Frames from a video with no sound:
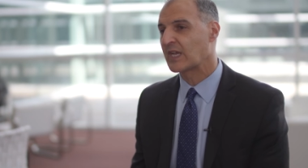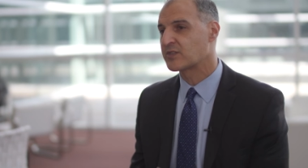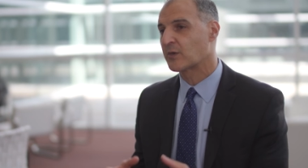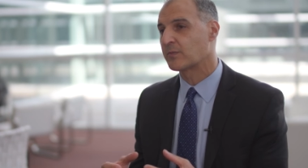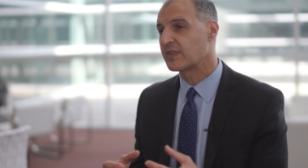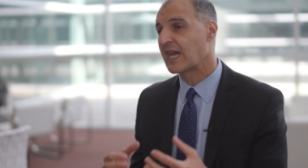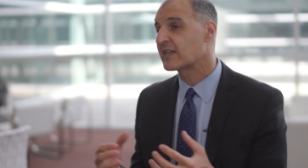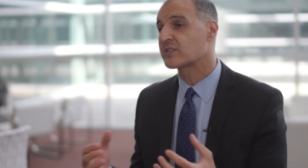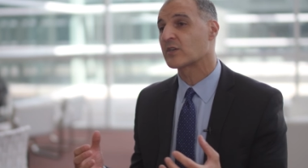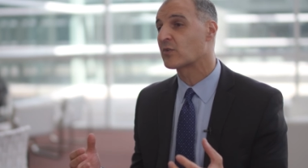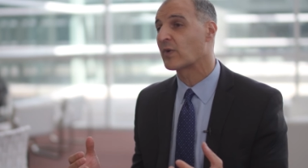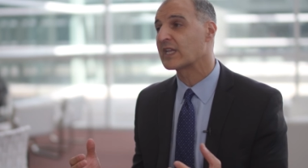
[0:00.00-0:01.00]
And so that
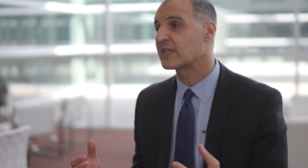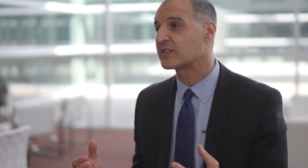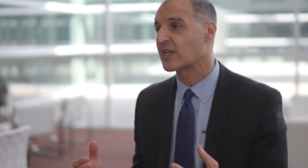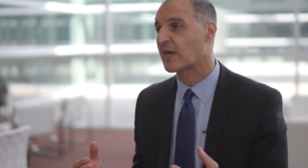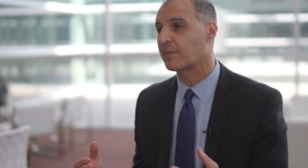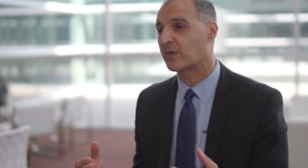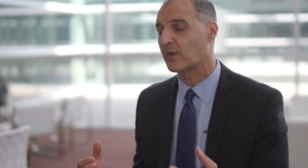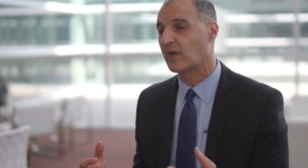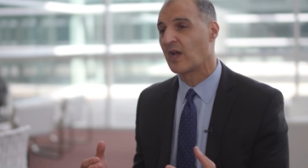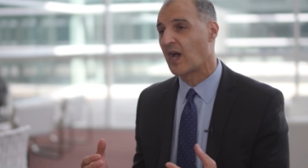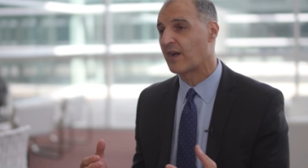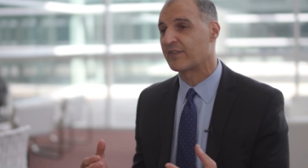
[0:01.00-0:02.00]
is a great example
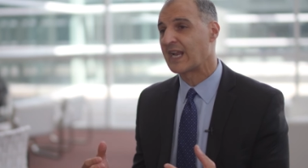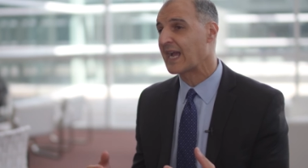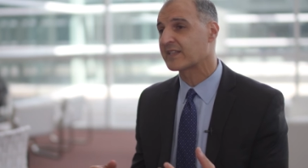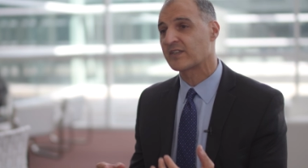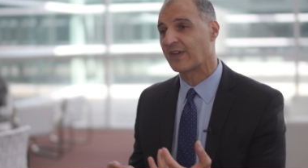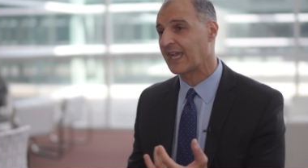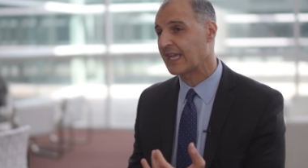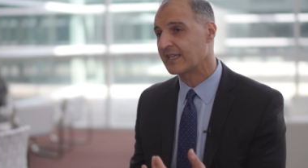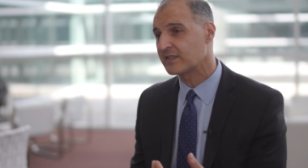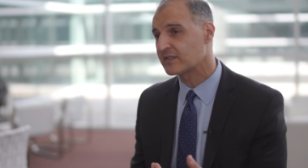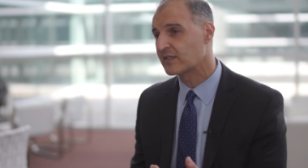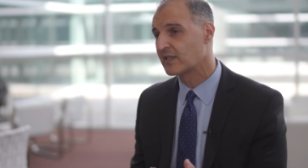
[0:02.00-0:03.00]
of an act of
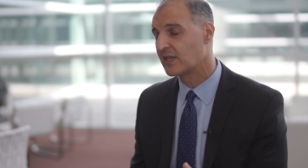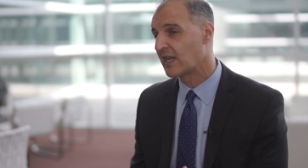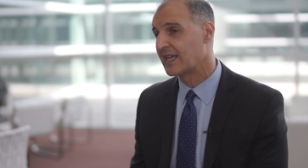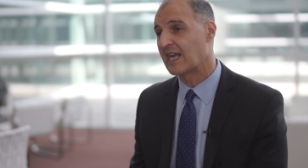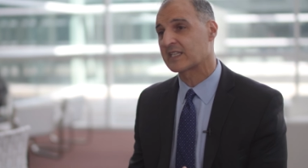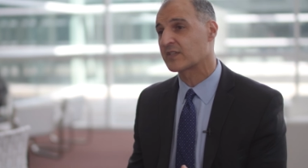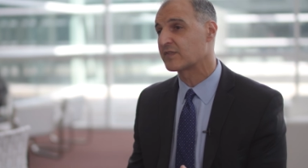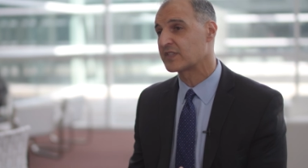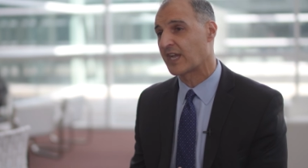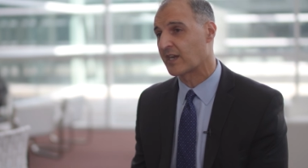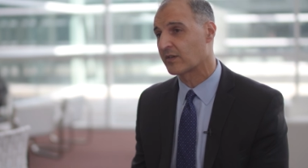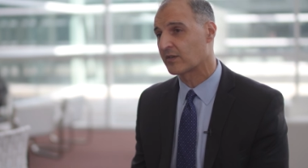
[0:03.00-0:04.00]
hate, an act of
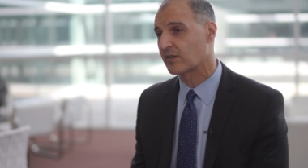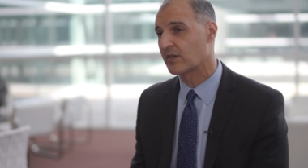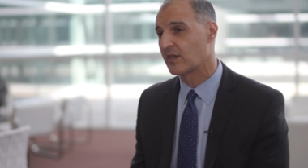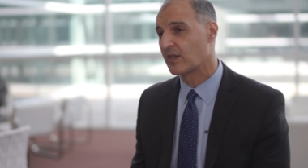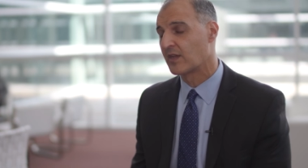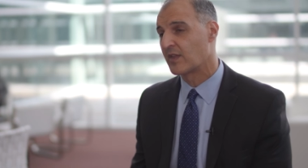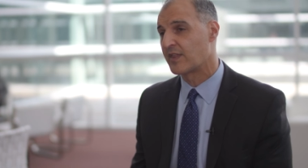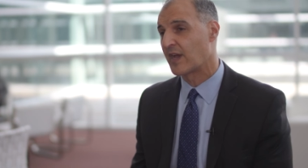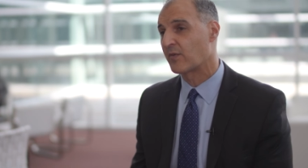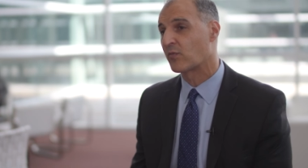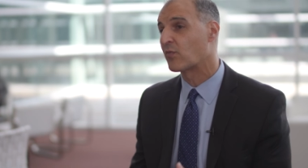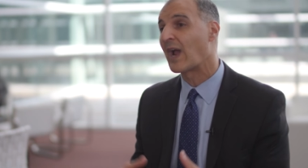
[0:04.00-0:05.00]
terror
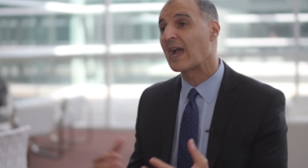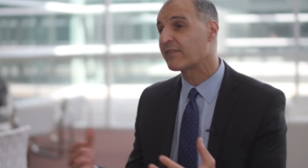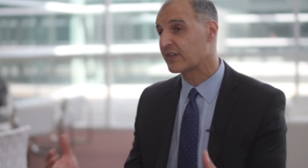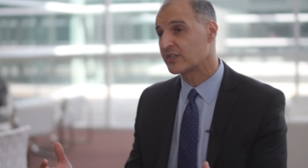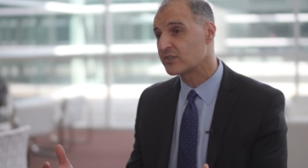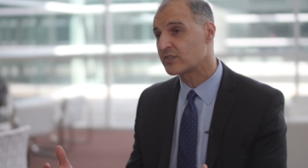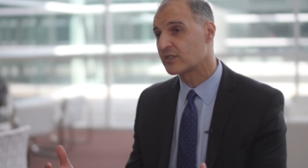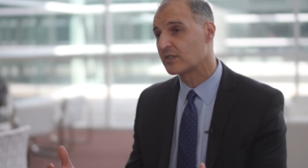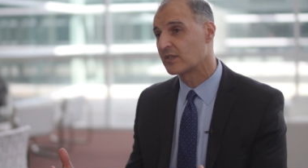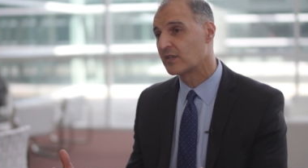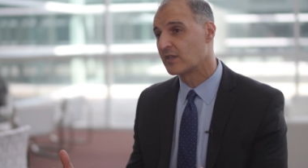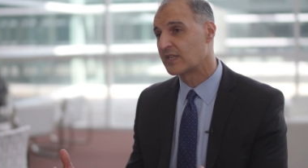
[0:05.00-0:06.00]
that ravaged
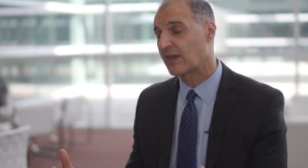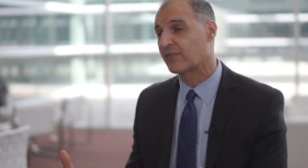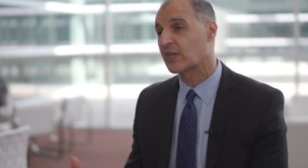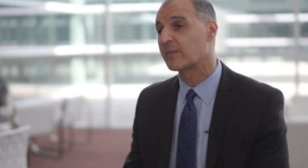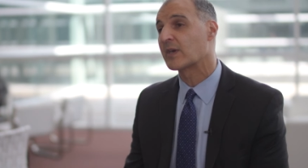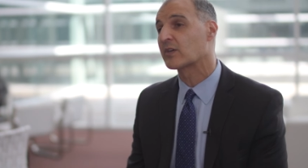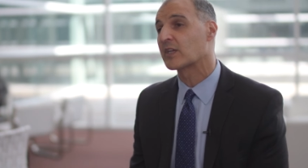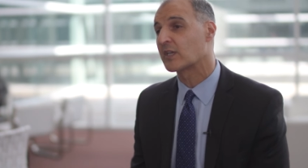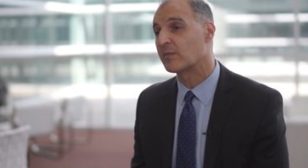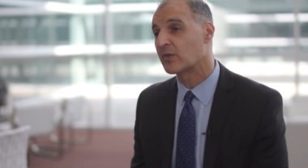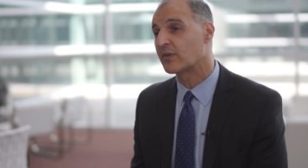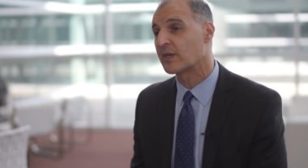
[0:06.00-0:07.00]
the African American
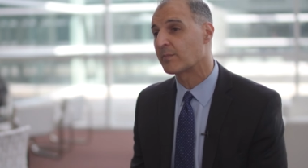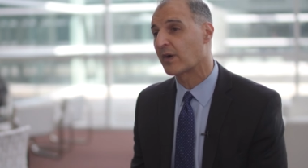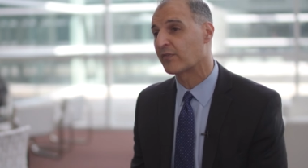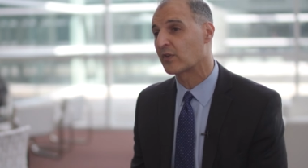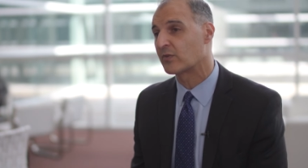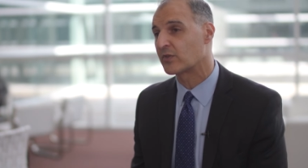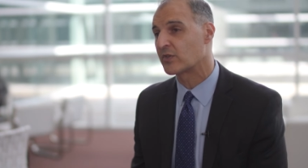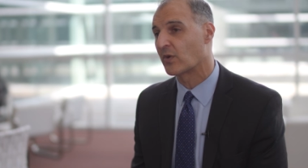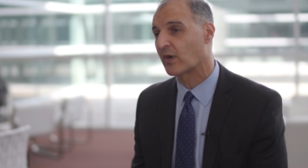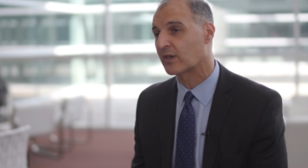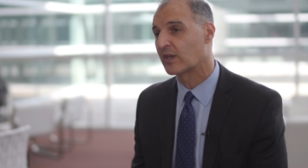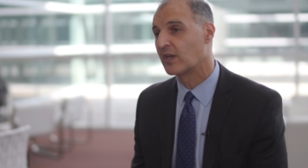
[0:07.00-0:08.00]
community in Buffalo, New
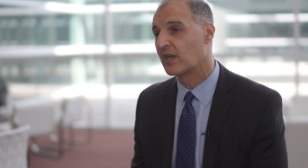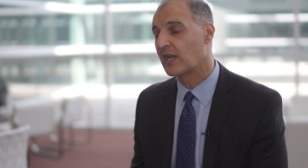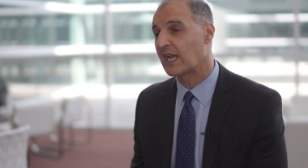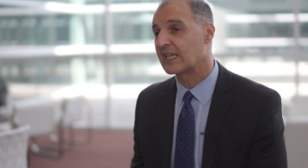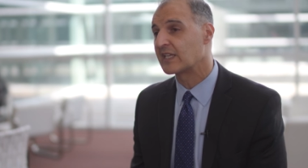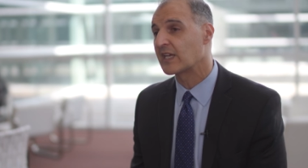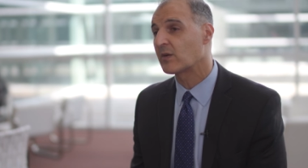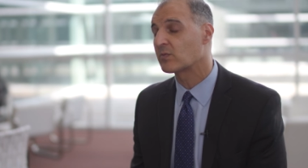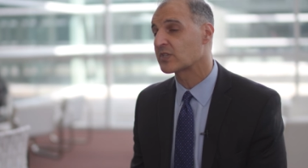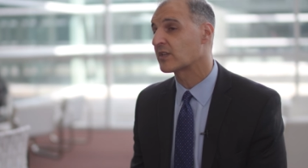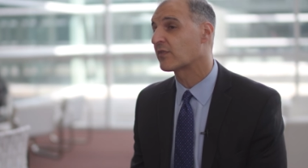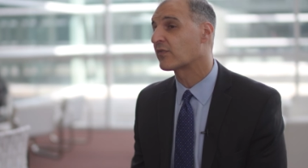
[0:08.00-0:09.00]
York. ADL
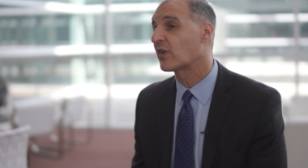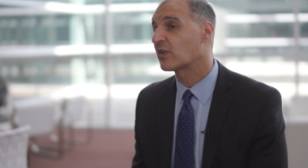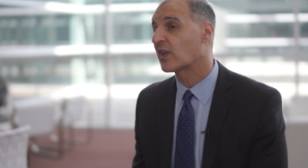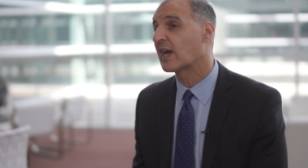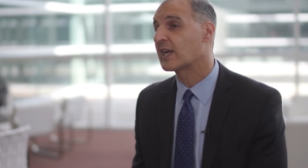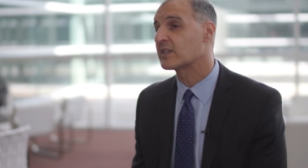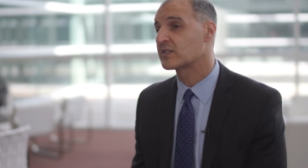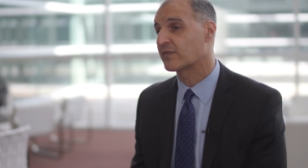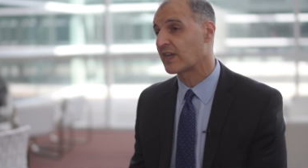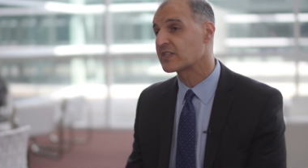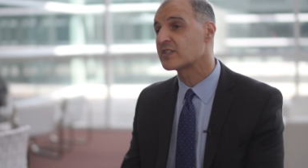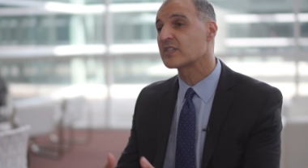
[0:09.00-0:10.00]
was on the front lines
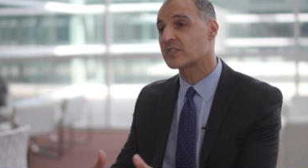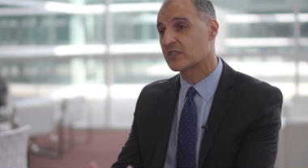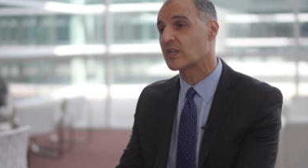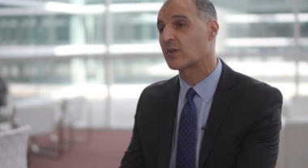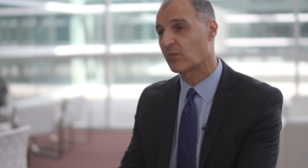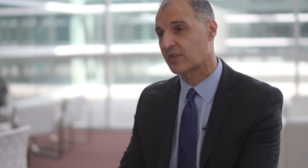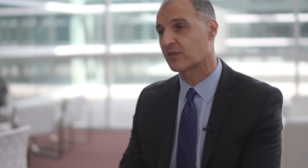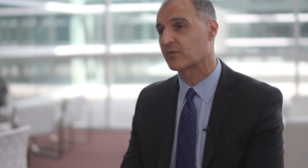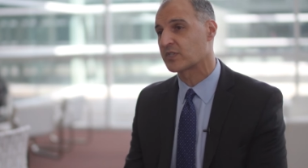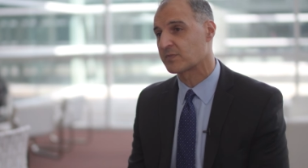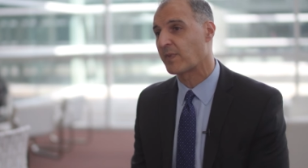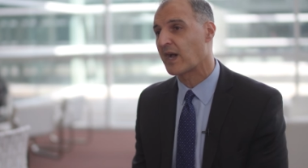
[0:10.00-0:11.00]
of assisting with the
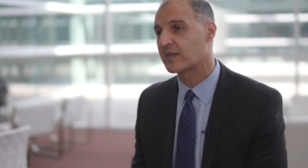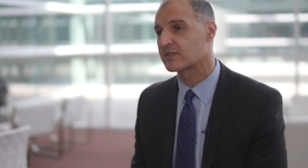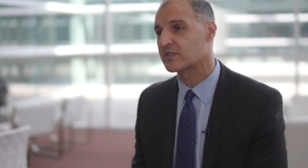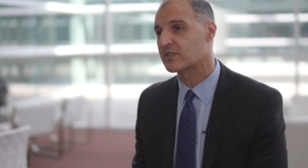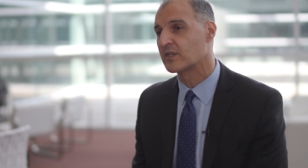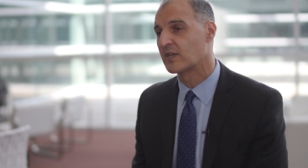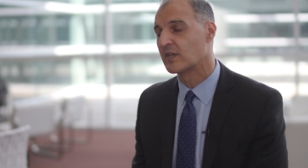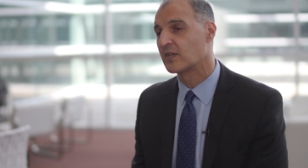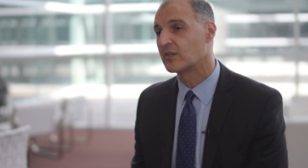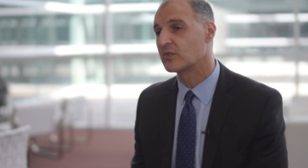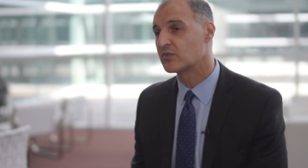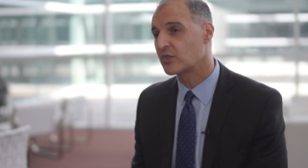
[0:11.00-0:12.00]
response
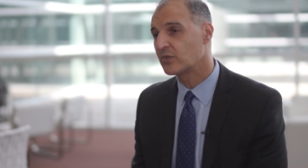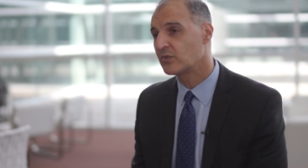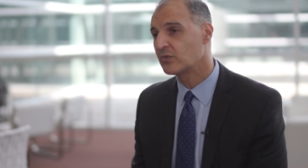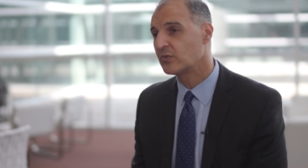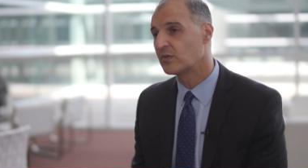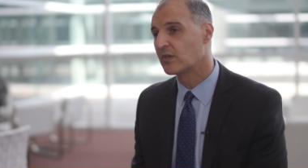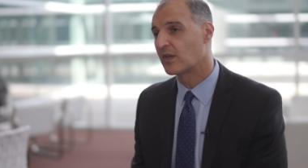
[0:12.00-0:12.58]
to